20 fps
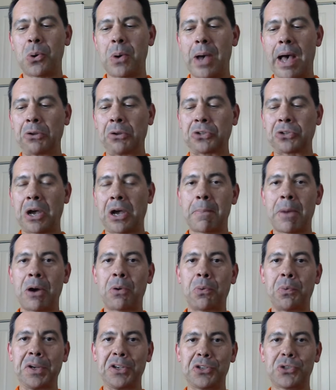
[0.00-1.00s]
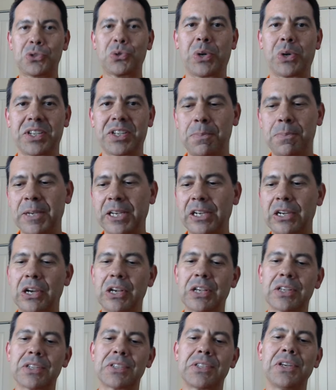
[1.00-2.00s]
I'll talk about resource
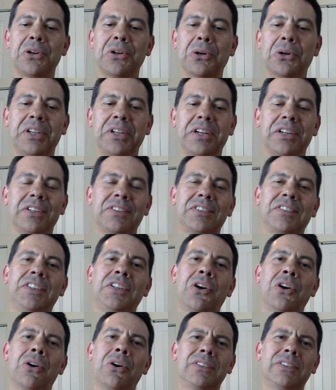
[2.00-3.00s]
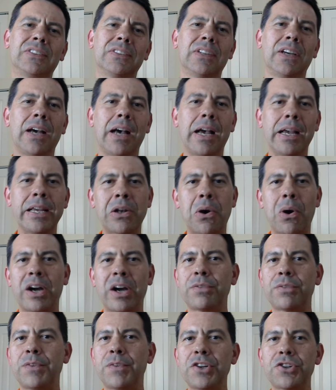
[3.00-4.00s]
because you know there's you know you know
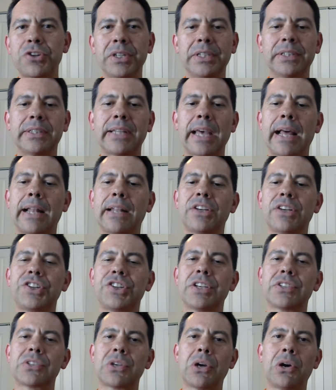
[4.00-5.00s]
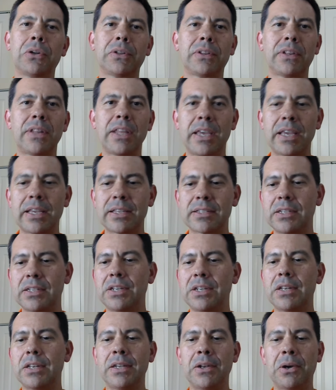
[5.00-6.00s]
artificial intelligence, all things
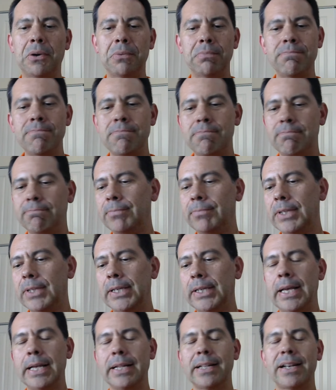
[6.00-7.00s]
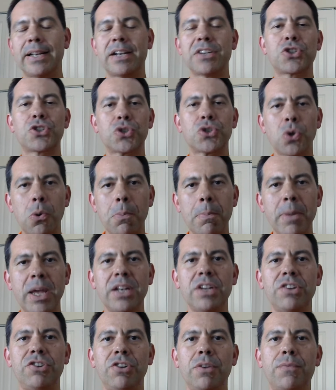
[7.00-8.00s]
in you know there's so
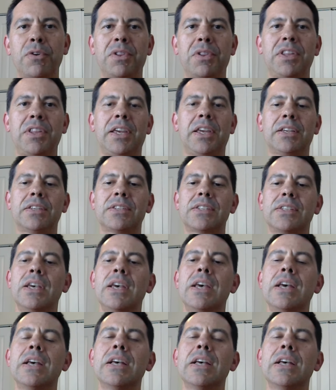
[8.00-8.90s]
many different things.